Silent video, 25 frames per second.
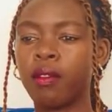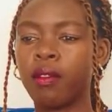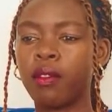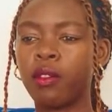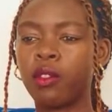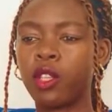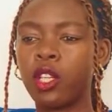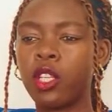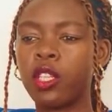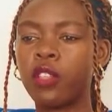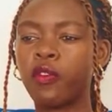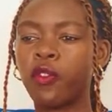
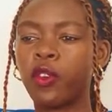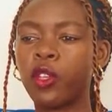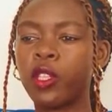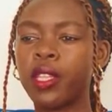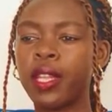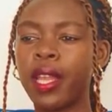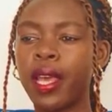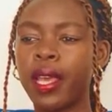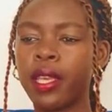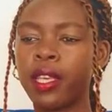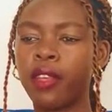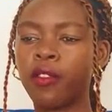24th,
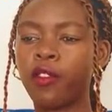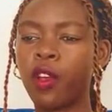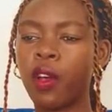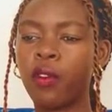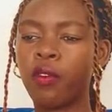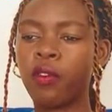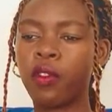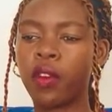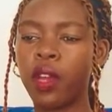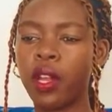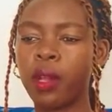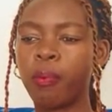like if you
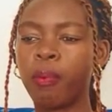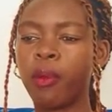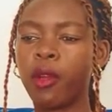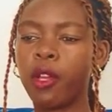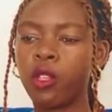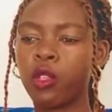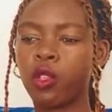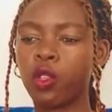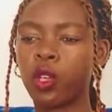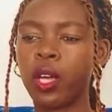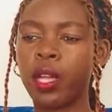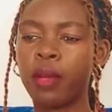have
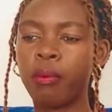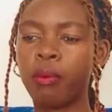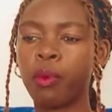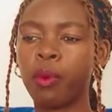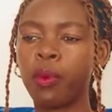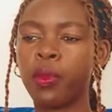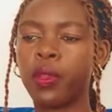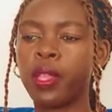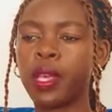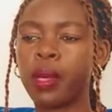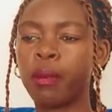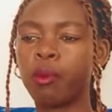grandparents, you can be
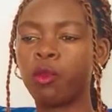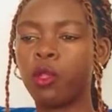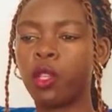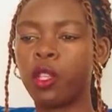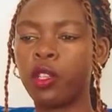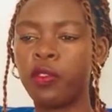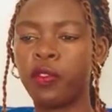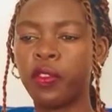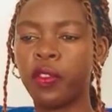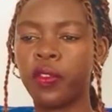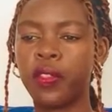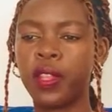with them.
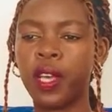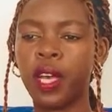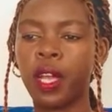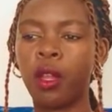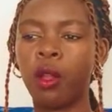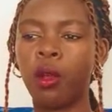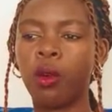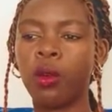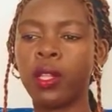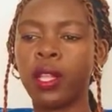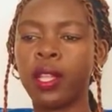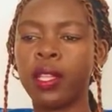25th alone.